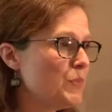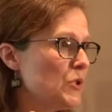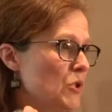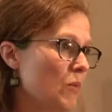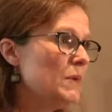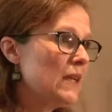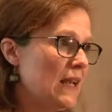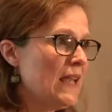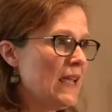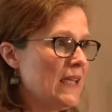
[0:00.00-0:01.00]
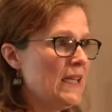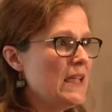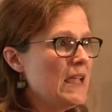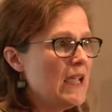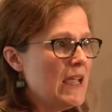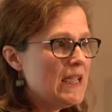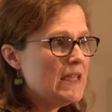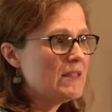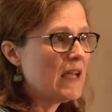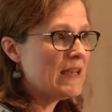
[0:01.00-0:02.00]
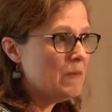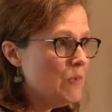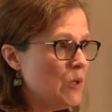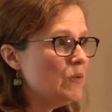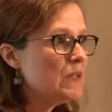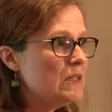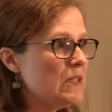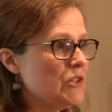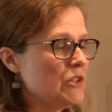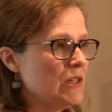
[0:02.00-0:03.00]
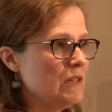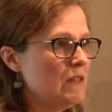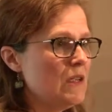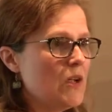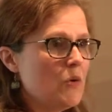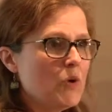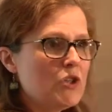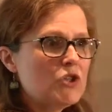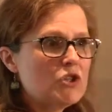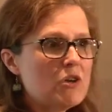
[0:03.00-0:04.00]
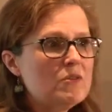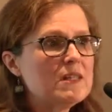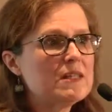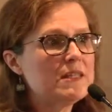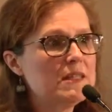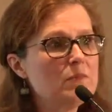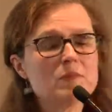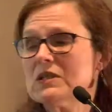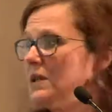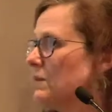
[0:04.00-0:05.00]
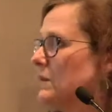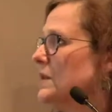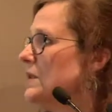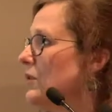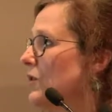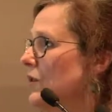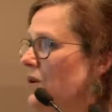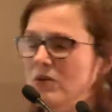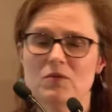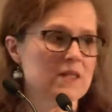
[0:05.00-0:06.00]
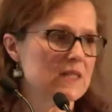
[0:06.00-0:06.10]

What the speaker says: predominantly is an immune condition which shows its symptoms through the